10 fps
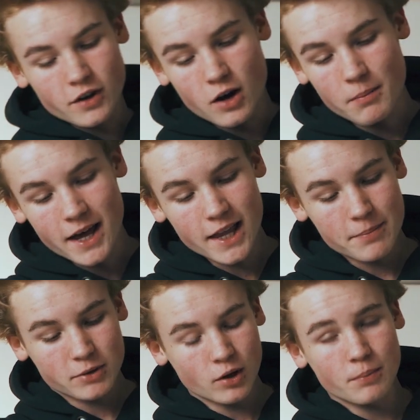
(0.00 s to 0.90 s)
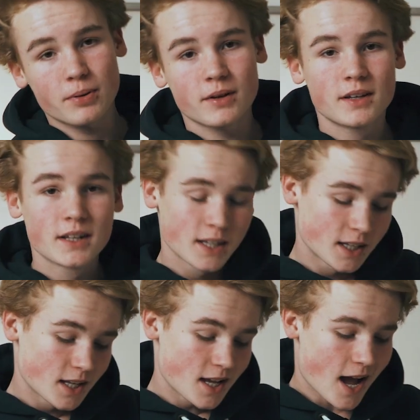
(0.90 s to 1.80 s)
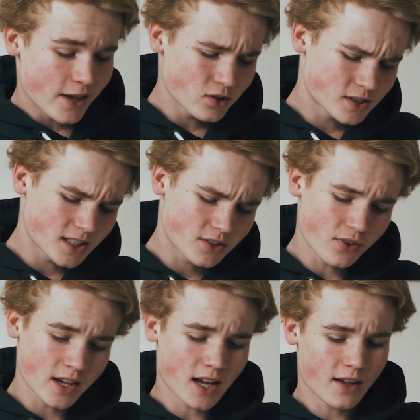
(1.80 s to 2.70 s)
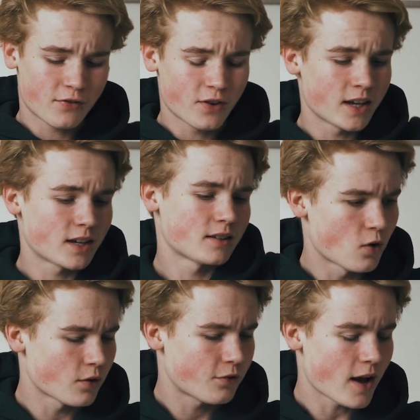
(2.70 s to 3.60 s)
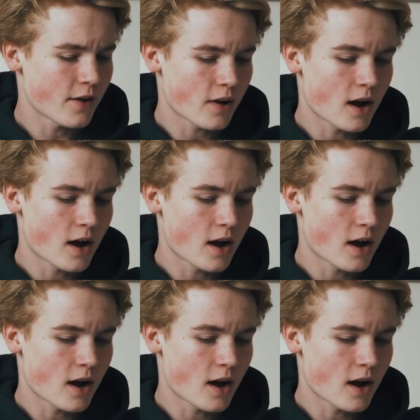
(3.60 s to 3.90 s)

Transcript: of all, my laptop. I use this thing I think 4 to 5